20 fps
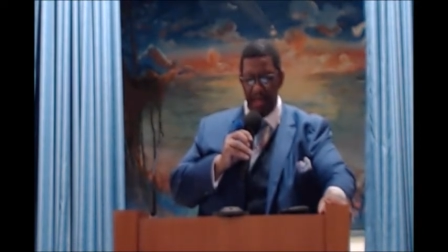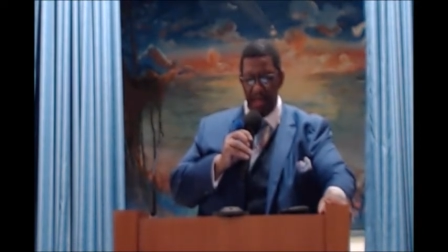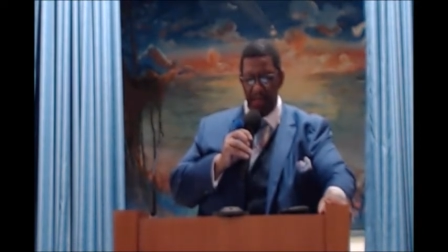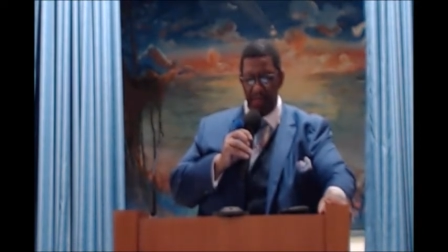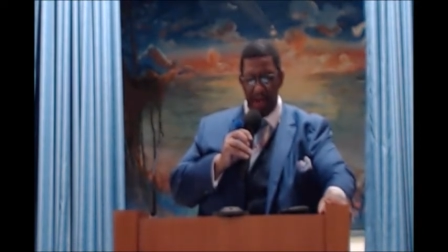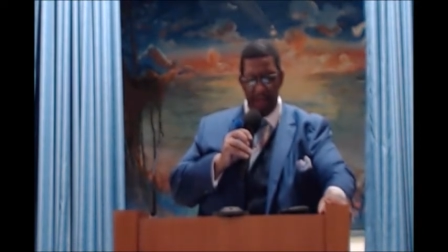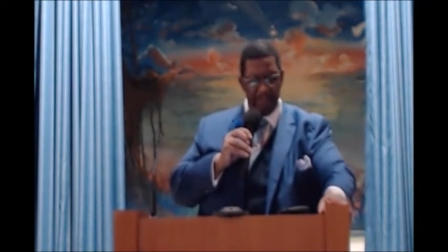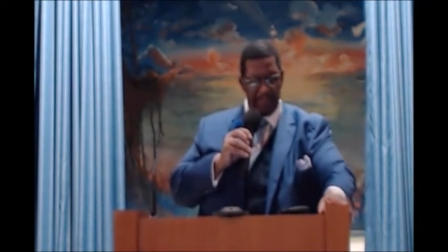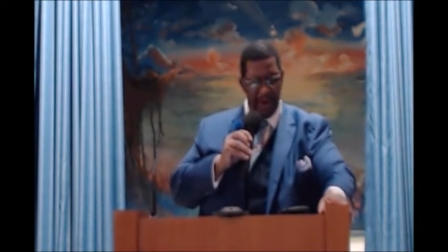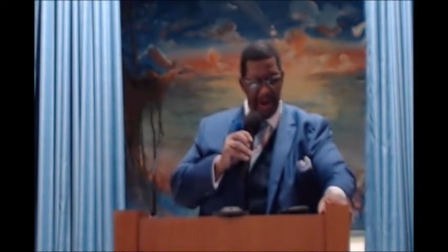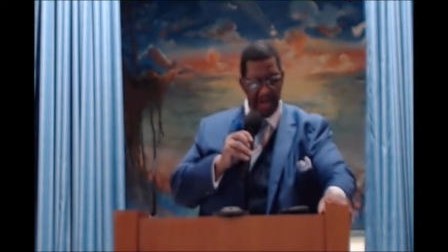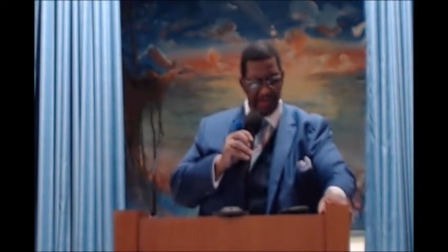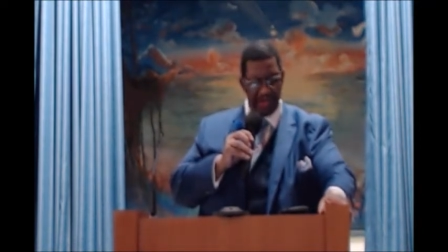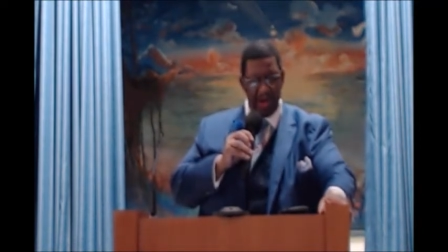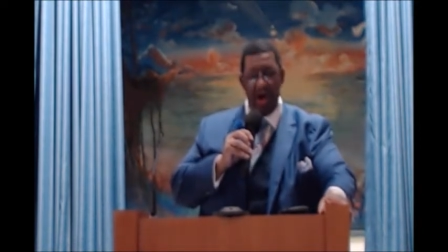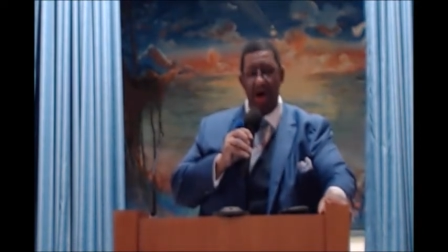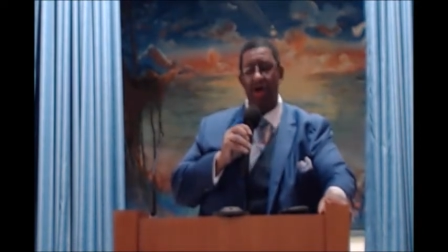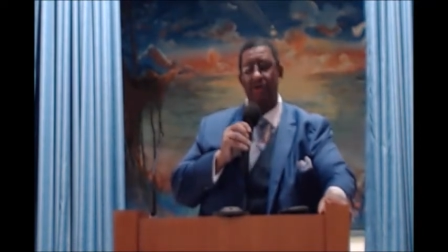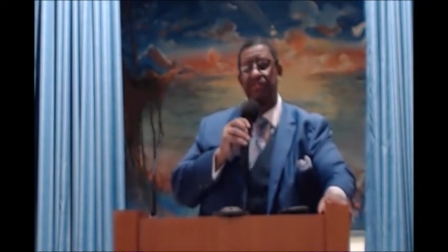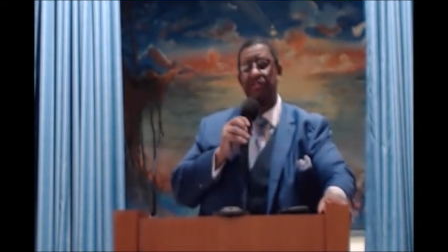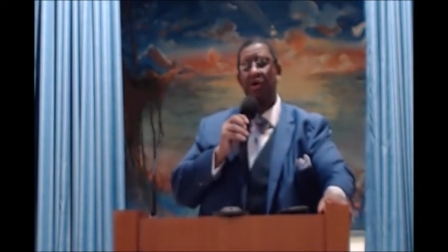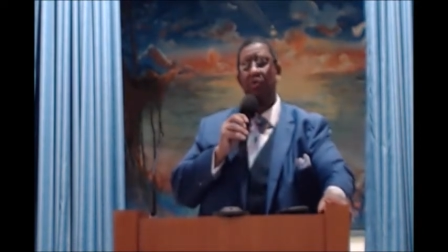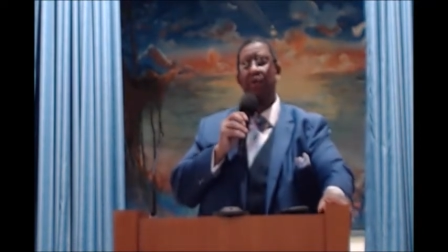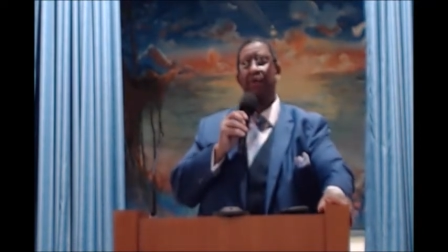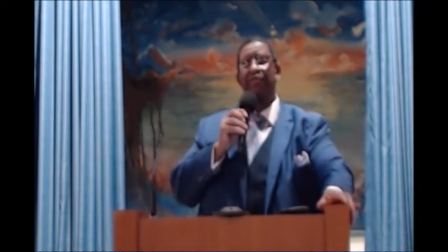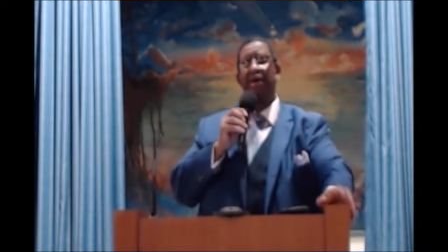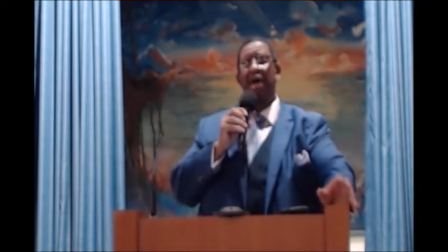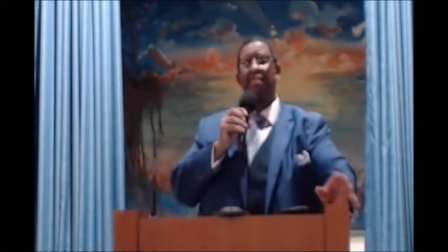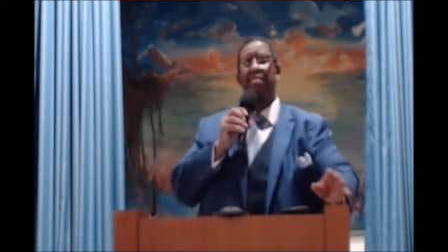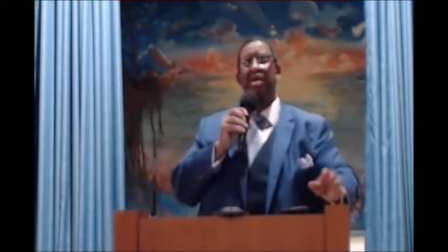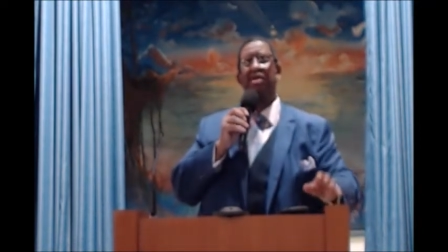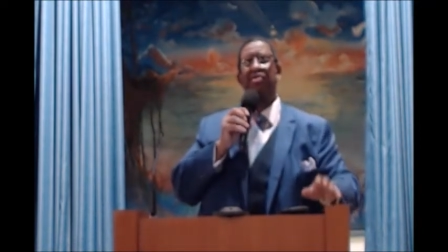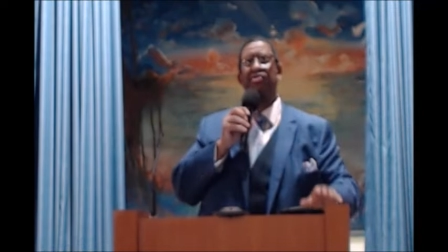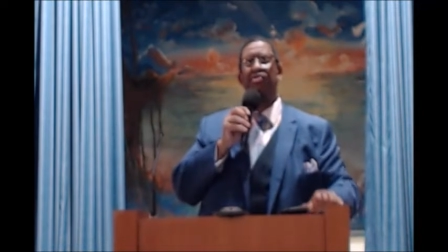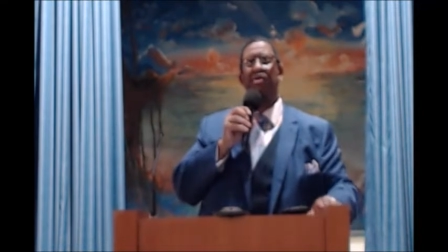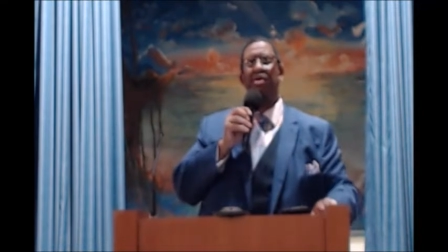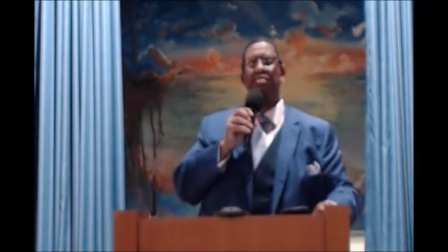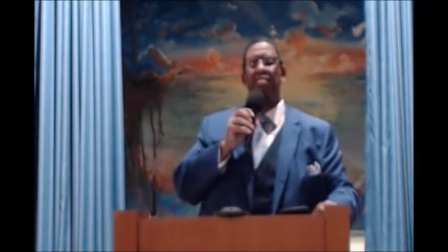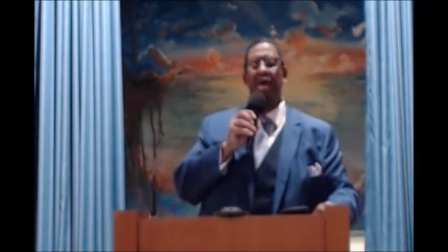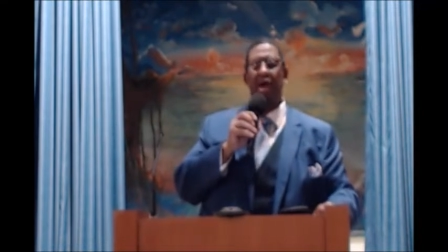My prayers are also with our
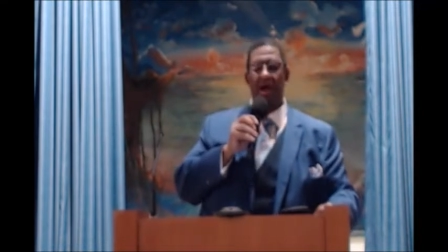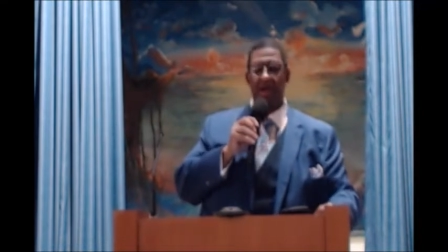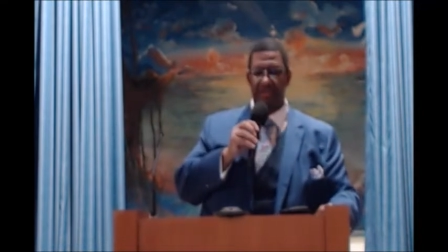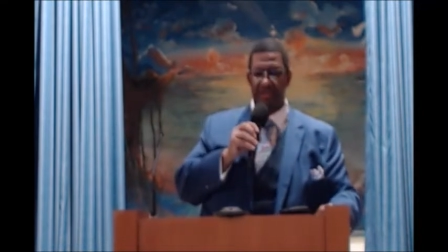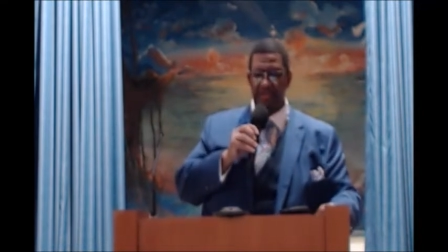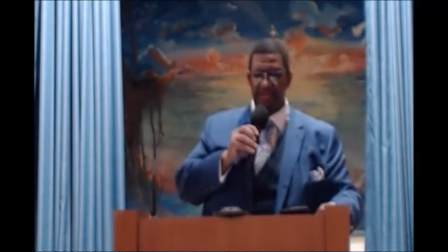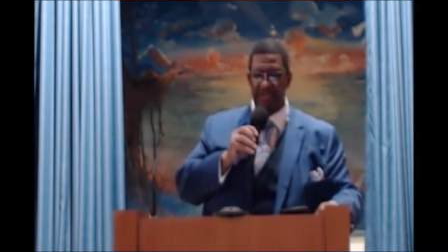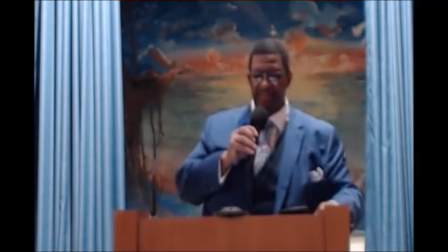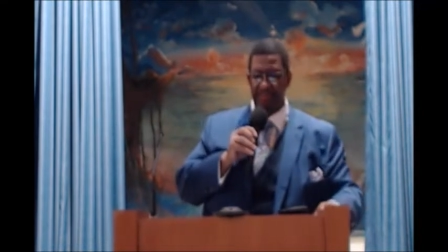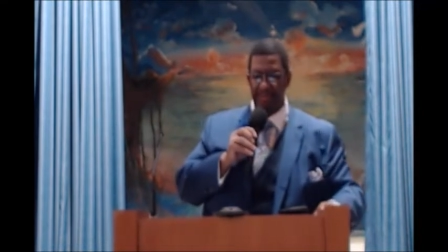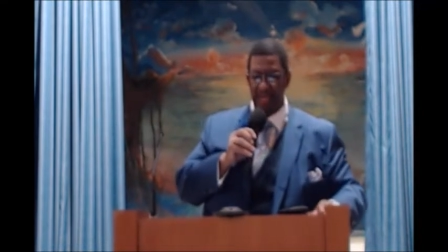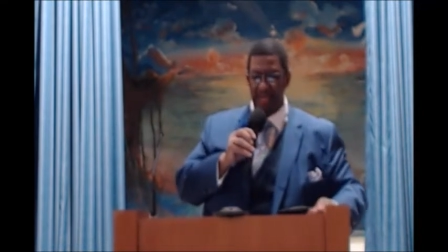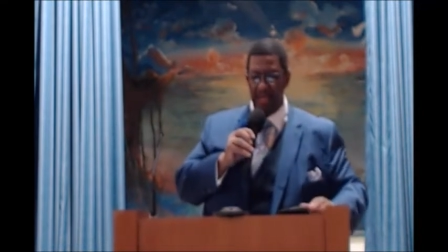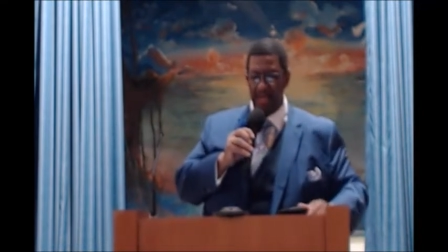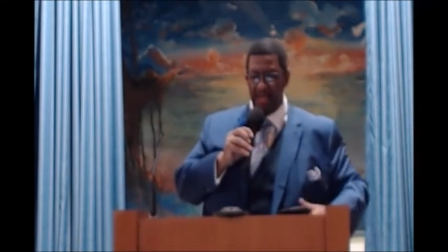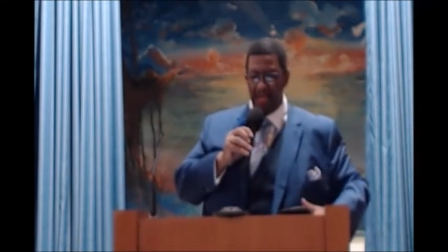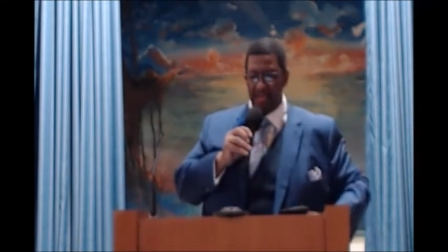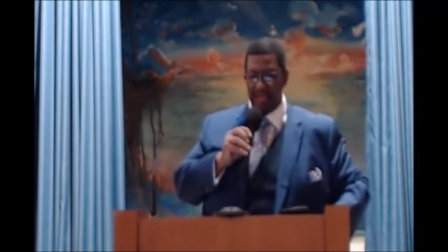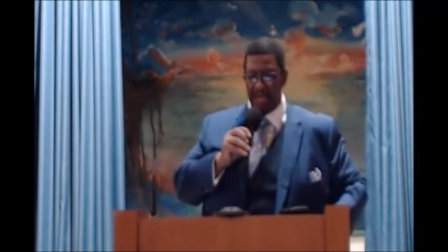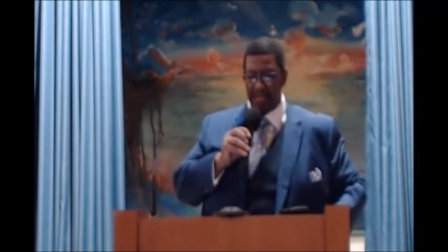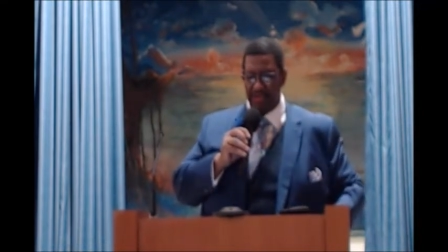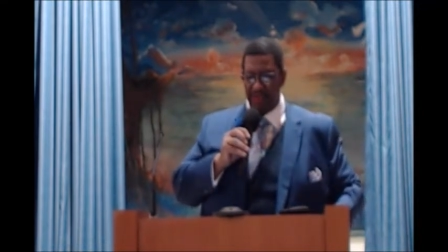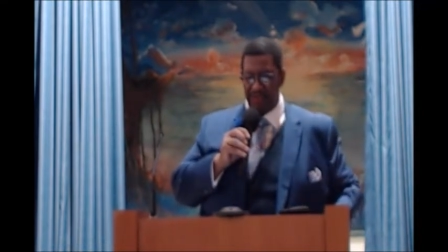minister emeritus, Dr.